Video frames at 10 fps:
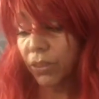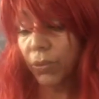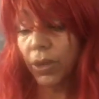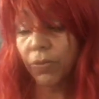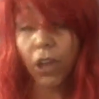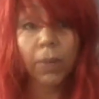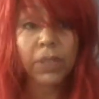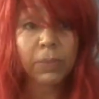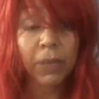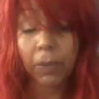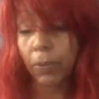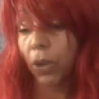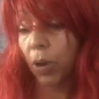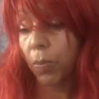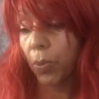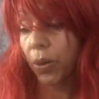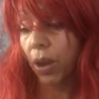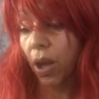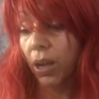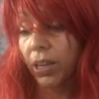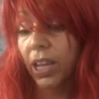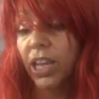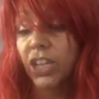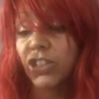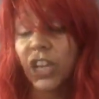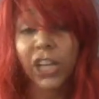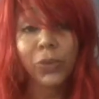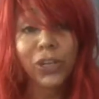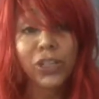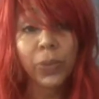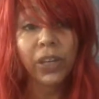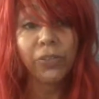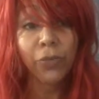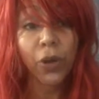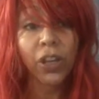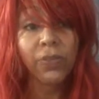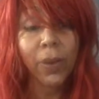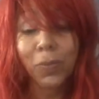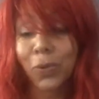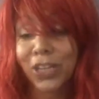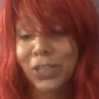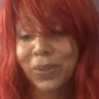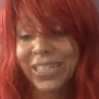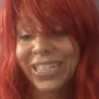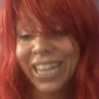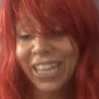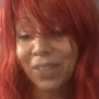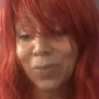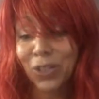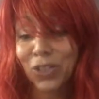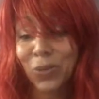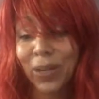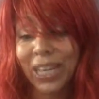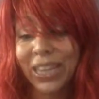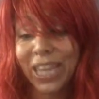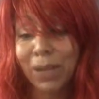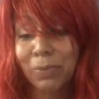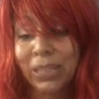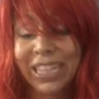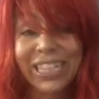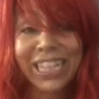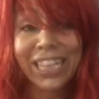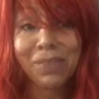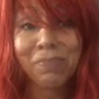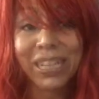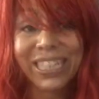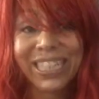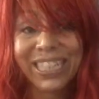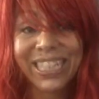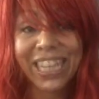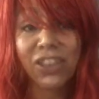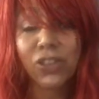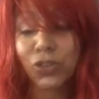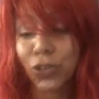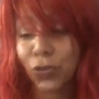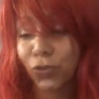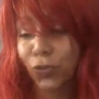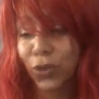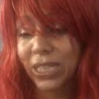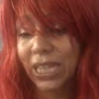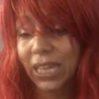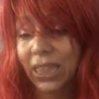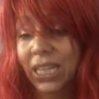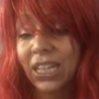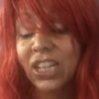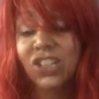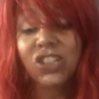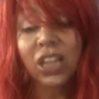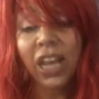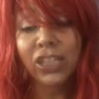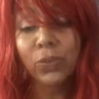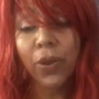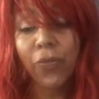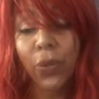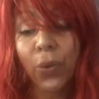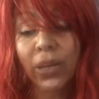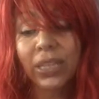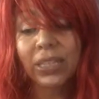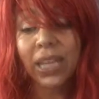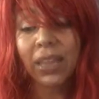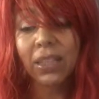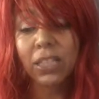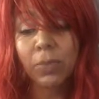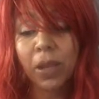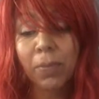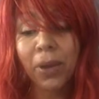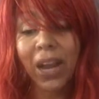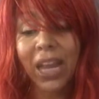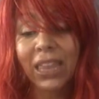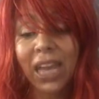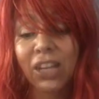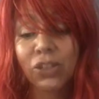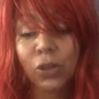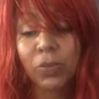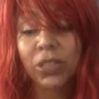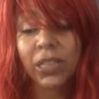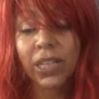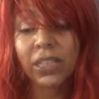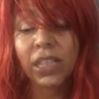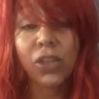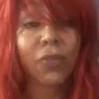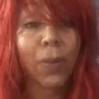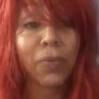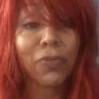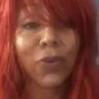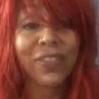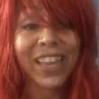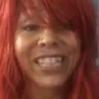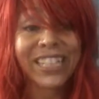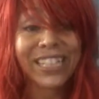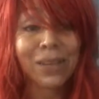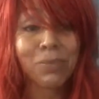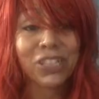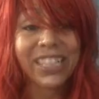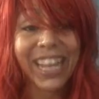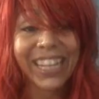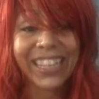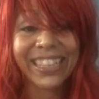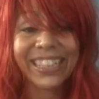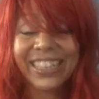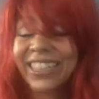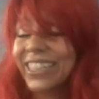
Three of Diamonds people are born on January 24th, February 22nd, March 20th, April 18th, May 16th, June 14th, July 12th, August 10th, September 8th, October 6th, November 4th, and December 2nd.